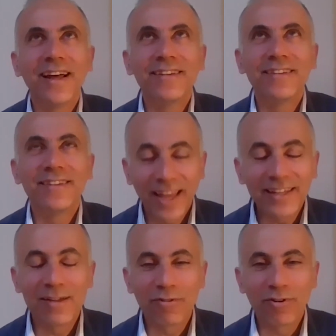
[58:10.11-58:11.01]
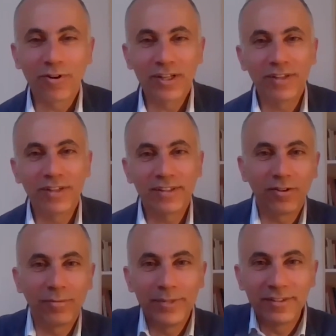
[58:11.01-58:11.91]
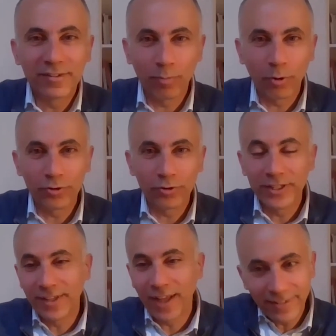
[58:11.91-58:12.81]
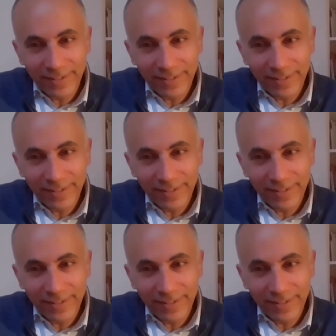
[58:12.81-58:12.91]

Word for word: uh, and thank him for giving this me this opportunity.